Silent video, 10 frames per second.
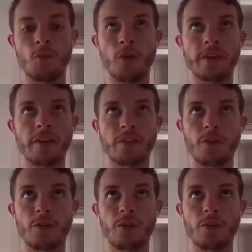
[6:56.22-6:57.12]
working
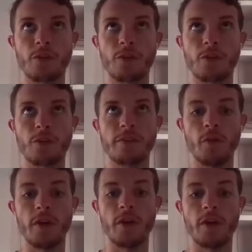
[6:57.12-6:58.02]
so
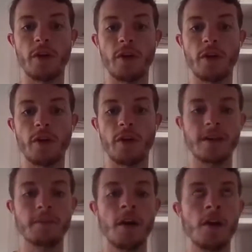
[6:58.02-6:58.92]
closely with the
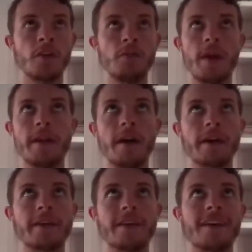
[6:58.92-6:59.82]
first team.
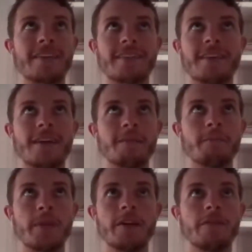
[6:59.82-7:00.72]
You may not get
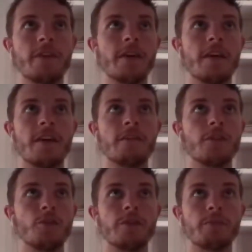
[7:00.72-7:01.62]
that same
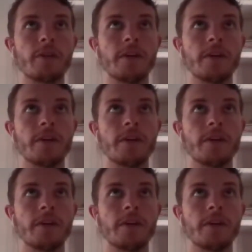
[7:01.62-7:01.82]
benefit if